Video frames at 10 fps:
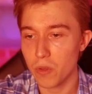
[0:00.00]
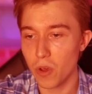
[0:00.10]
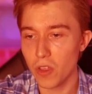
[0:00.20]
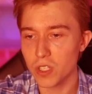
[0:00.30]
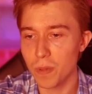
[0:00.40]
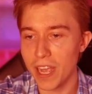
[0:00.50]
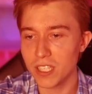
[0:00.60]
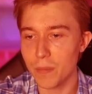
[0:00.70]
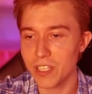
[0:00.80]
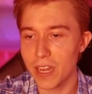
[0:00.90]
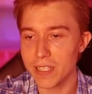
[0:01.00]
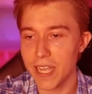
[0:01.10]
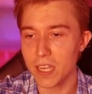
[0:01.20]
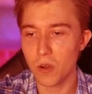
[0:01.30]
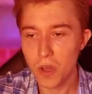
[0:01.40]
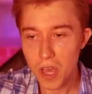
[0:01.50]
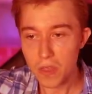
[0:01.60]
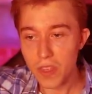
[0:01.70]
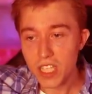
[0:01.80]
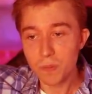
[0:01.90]
all the splash damage out of cycle.
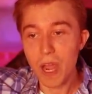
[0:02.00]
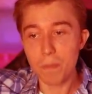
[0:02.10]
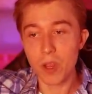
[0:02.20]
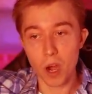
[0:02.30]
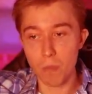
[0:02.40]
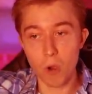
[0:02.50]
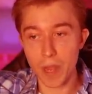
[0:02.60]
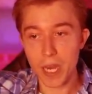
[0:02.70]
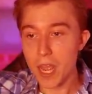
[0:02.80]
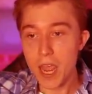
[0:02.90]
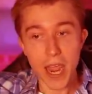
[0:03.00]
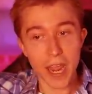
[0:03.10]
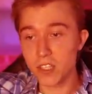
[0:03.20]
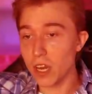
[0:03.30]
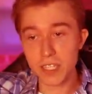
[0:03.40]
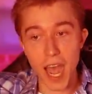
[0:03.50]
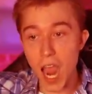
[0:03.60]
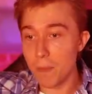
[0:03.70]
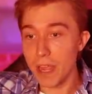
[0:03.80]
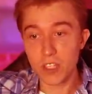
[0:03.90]
This might be our moment. It's our
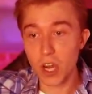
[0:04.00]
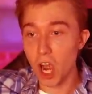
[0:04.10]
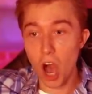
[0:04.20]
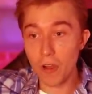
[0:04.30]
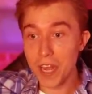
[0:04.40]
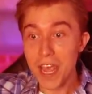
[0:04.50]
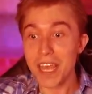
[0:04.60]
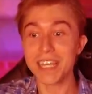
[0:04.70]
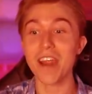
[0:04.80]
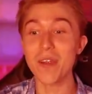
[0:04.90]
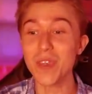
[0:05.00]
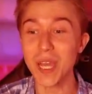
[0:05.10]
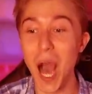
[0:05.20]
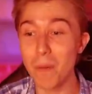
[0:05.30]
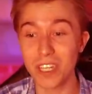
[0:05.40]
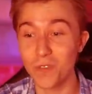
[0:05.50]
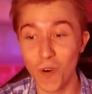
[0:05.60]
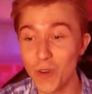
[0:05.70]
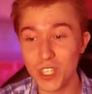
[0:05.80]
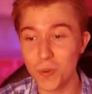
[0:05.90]
time. It's our calling. Gary the Goblin is
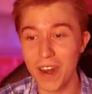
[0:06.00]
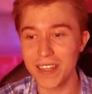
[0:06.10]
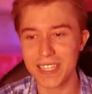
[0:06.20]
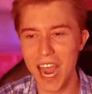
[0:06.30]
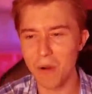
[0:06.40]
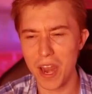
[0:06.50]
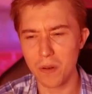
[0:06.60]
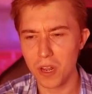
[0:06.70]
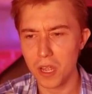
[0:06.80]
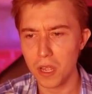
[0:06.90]
fully surrounding the tower and...